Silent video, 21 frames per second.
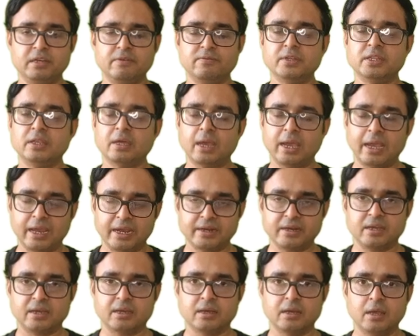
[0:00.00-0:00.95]
with
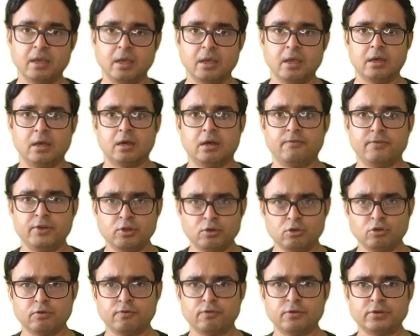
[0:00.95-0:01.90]
headache. Will you
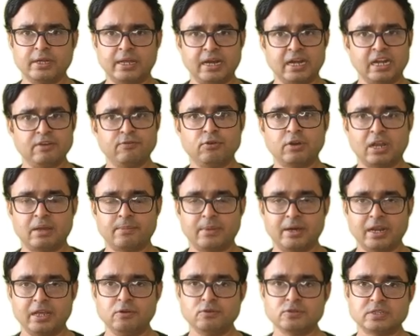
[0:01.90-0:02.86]
go for directly for
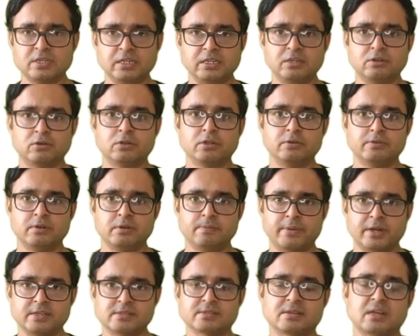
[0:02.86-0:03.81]
MRI or CT, or you will
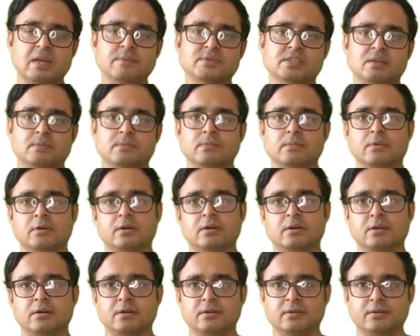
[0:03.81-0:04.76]
prescribe some
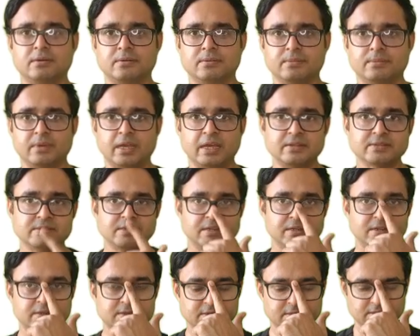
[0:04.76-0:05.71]

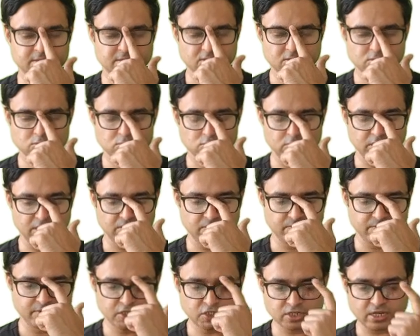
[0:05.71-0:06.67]
NSAIDs? So
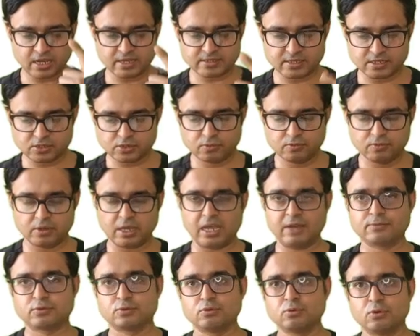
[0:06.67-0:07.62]
in which cases you
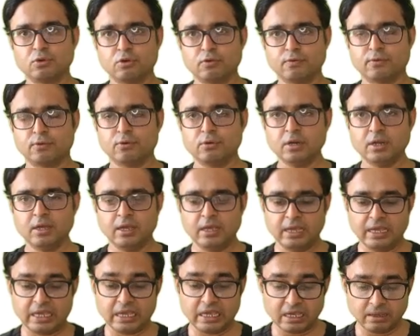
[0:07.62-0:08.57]
have to go for
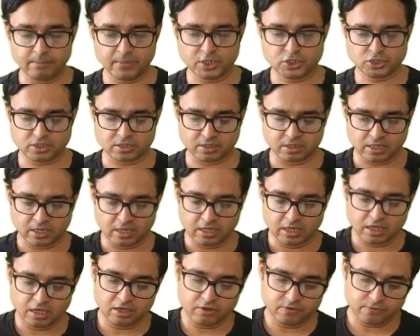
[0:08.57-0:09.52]
imaging?
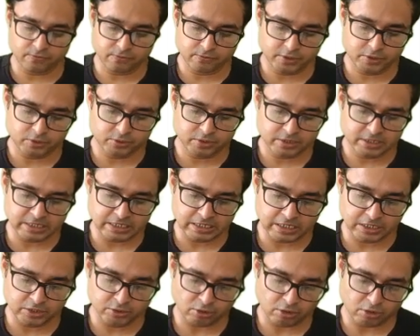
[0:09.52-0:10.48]
If you
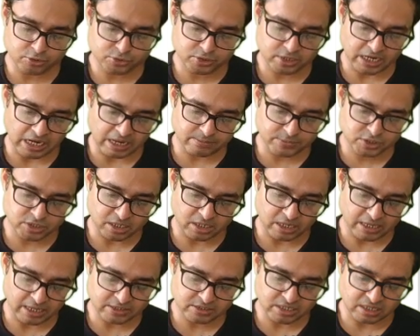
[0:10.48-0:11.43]
did neurological
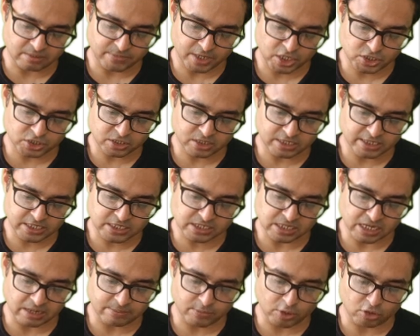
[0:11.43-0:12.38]
examination, it is
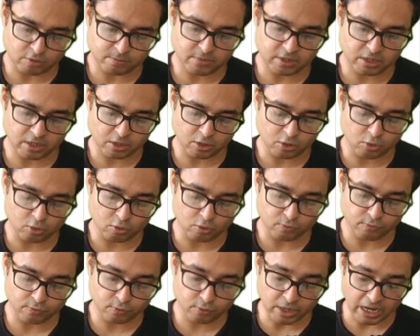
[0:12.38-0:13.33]
abnormal,
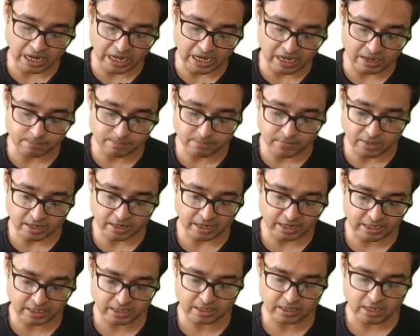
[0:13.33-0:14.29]
go for
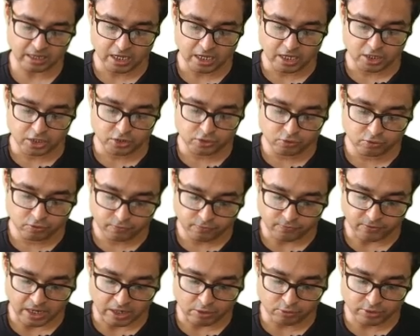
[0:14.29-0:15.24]
MRI. You
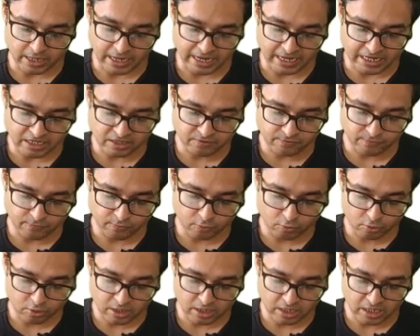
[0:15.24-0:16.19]
found any
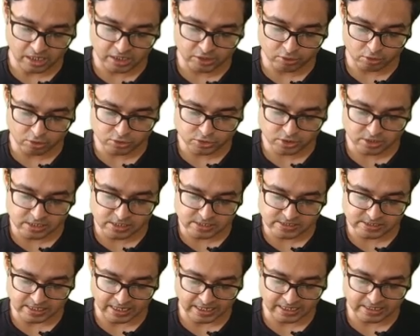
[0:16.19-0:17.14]
focal neurological
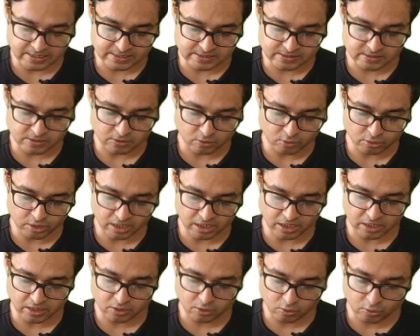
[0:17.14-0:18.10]
signs,
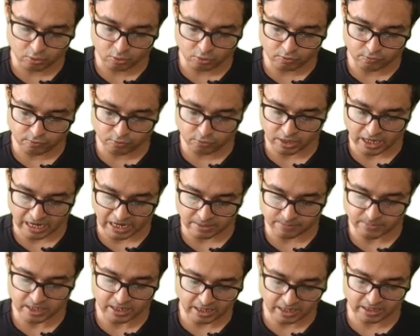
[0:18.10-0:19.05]
okay, go for
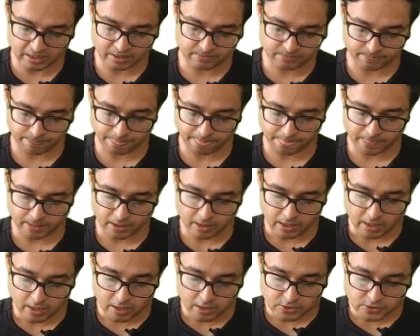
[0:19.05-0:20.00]
MRI.
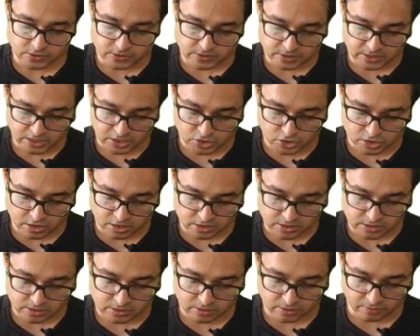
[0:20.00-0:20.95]

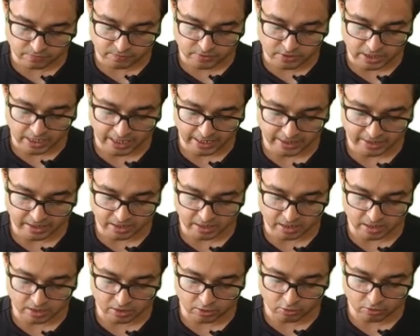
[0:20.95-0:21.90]
Seizures with
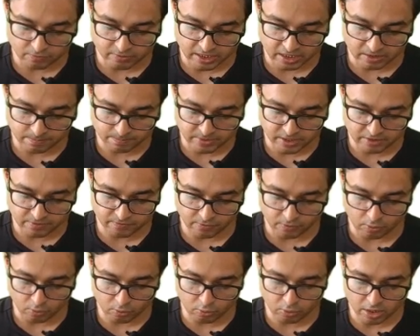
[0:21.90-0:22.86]
headache or very brief
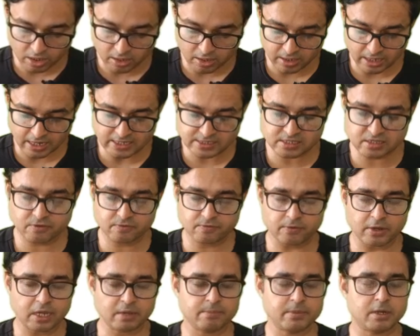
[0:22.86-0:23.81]
aura less than
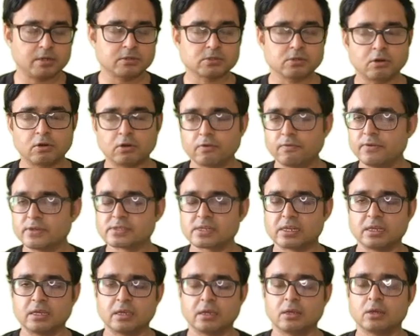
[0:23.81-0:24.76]
5 minutes,
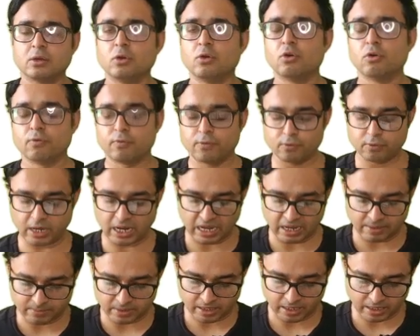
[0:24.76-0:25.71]
obviously go for
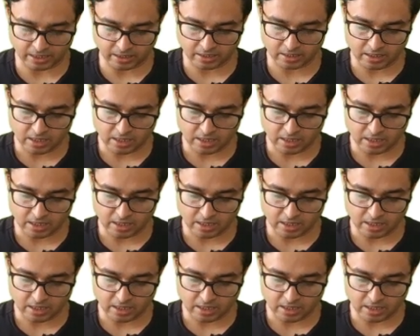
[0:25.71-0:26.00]
MRI.